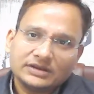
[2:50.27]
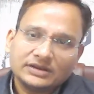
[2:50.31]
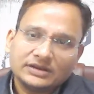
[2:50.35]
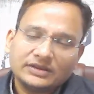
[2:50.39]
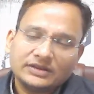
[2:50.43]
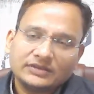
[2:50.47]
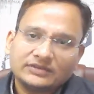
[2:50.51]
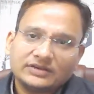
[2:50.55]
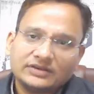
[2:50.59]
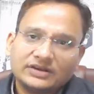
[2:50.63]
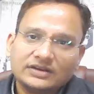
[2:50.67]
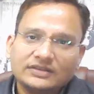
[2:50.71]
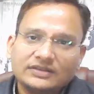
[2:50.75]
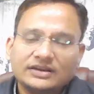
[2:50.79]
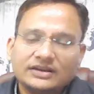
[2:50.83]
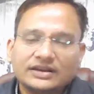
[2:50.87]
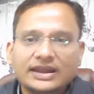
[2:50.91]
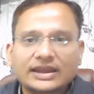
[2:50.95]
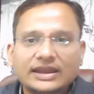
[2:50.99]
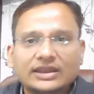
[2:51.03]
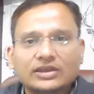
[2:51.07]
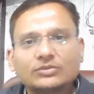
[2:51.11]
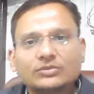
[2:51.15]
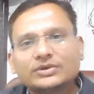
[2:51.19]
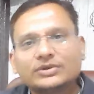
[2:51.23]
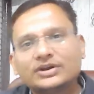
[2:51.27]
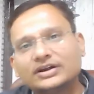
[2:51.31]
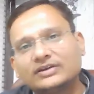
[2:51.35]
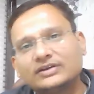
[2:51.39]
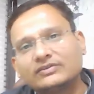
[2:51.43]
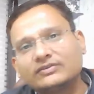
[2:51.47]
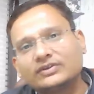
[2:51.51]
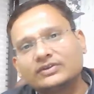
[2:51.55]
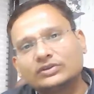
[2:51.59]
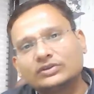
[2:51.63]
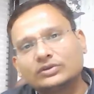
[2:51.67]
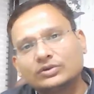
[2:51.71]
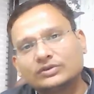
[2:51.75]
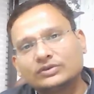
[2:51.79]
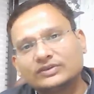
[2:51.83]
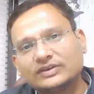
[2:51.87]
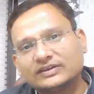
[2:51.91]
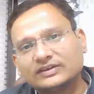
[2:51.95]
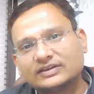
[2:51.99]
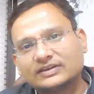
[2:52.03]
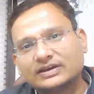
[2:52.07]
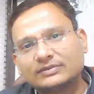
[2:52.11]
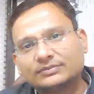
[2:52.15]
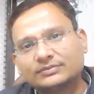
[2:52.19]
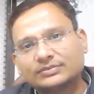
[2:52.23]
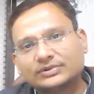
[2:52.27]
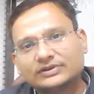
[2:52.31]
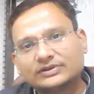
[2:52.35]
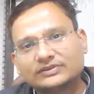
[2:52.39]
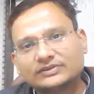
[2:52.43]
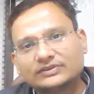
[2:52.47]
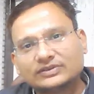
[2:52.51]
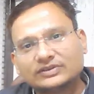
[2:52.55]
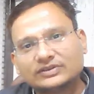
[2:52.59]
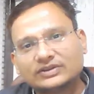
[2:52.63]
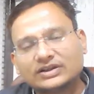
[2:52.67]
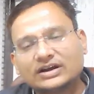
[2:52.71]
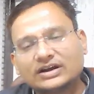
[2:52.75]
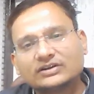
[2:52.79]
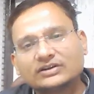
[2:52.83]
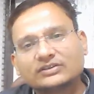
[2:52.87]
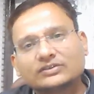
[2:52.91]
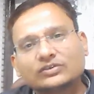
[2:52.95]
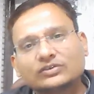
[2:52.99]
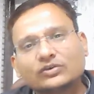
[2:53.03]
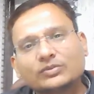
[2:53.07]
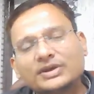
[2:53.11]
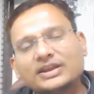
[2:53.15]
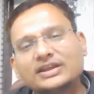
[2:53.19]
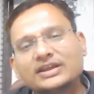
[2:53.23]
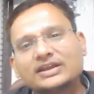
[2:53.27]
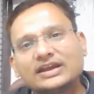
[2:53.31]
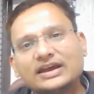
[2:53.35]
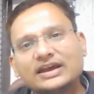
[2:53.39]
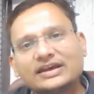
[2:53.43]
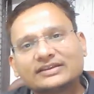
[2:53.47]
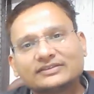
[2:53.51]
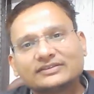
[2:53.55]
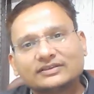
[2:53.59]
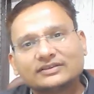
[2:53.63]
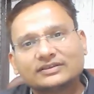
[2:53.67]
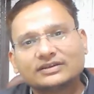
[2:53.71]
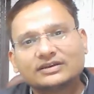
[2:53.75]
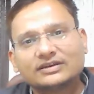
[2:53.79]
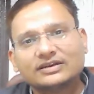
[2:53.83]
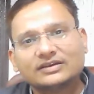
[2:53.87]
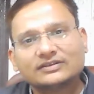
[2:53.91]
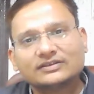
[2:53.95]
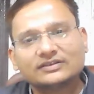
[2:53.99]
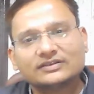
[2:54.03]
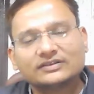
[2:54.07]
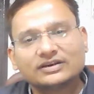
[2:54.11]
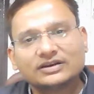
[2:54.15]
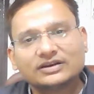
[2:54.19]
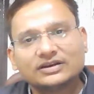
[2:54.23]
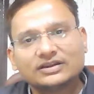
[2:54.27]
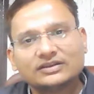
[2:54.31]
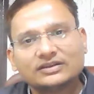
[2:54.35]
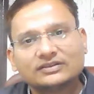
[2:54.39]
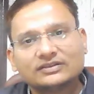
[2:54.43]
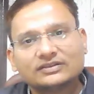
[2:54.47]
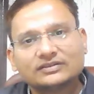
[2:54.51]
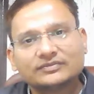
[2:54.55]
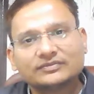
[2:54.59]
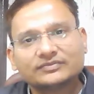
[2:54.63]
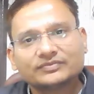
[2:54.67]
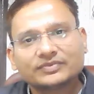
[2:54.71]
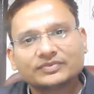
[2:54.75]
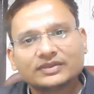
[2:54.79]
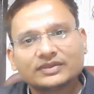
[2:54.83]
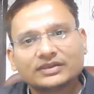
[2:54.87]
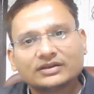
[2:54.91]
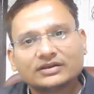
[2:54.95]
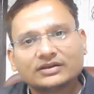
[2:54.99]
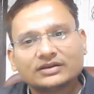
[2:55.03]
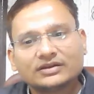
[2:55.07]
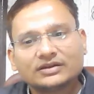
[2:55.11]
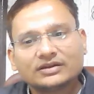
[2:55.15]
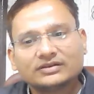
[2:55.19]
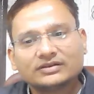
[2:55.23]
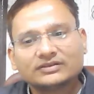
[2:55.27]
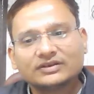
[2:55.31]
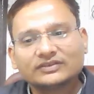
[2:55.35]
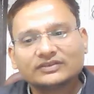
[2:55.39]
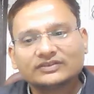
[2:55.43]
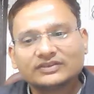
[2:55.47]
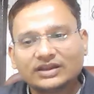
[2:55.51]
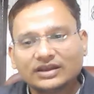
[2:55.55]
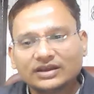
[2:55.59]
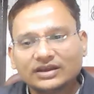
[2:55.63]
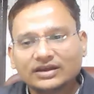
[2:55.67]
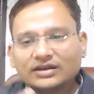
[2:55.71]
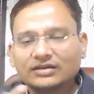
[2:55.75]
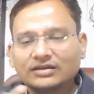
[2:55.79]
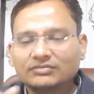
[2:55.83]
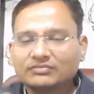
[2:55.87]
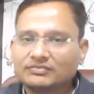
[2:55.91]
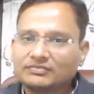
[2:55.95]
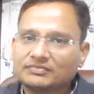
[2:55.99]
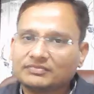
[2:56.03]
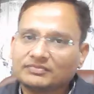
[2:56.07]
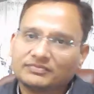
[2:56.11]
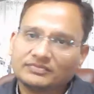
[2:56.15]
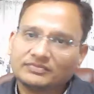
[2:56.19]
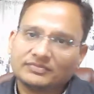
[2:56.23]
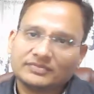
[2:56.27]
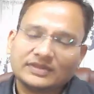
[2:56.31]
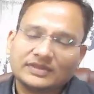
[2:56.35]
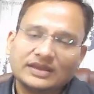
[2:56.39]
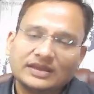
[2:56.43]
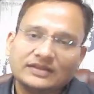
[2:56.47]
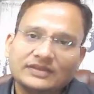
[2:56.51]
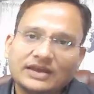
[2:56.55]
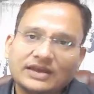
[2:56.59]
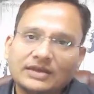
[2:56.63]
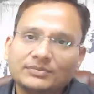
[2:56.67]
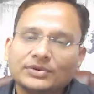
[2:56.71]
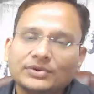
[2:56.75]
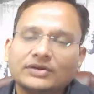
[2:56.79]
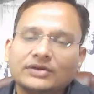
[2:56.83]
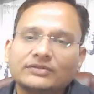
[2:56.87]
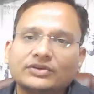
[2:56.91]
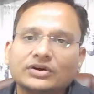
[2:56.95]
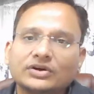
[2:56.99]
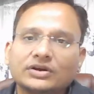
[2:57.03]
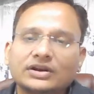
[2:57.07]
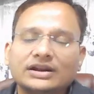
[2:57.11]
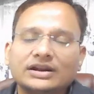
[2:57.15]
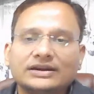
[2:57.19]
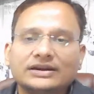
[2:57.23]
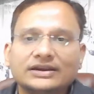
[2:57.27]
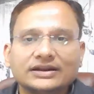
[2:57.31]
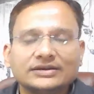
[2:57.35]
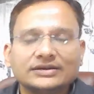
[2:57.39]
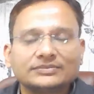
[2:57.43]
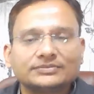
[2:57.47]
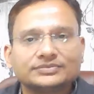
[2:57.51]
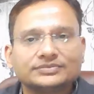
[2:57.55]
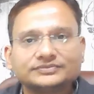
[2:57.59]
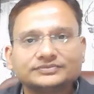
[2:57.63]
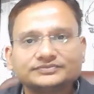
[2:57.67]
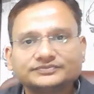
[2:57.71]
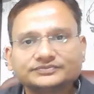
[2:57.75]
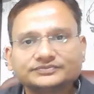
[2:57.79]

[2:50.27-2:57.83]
histories are accumulated with those examples there are so many cases case studies just take a example of Donald Trump.